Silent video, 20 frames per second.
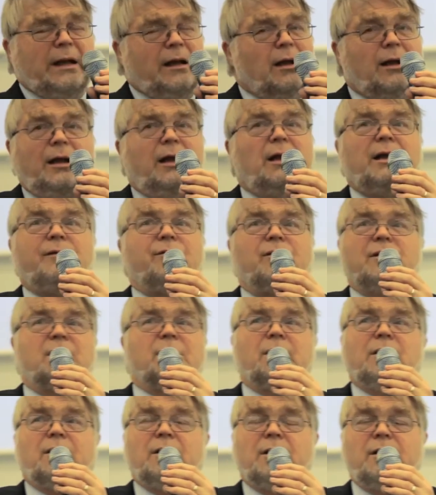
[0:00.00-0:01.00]
even
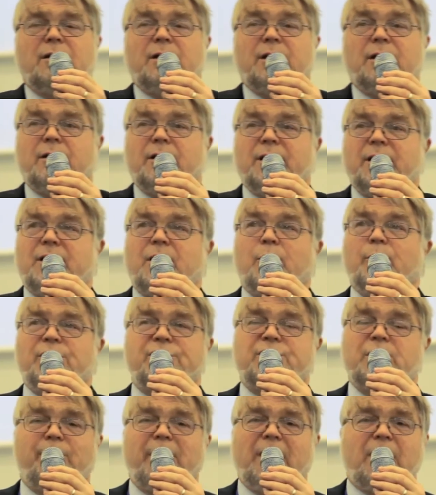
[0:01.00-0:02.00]
the
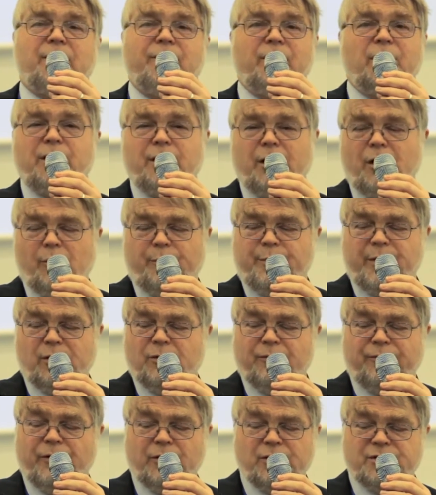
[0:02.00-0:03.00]
Commercial Bank of Ethiopia, who
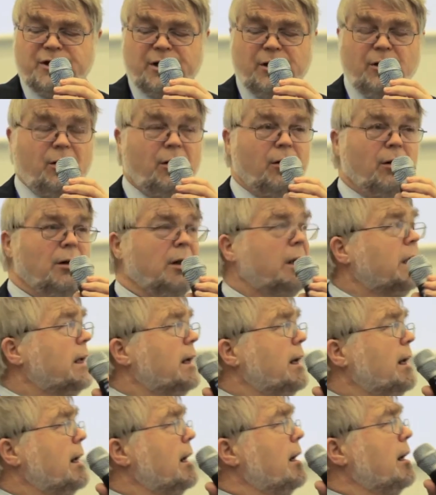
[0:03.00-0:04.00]
funds it all,
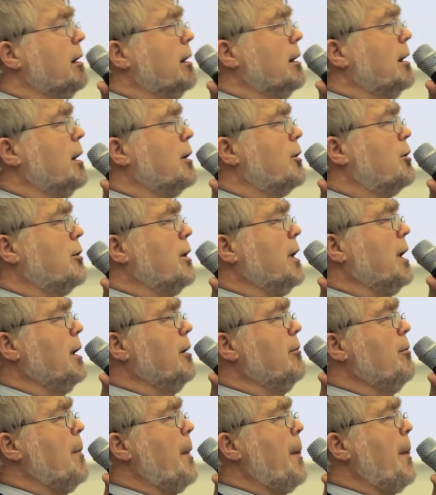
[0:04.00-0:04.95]
agree.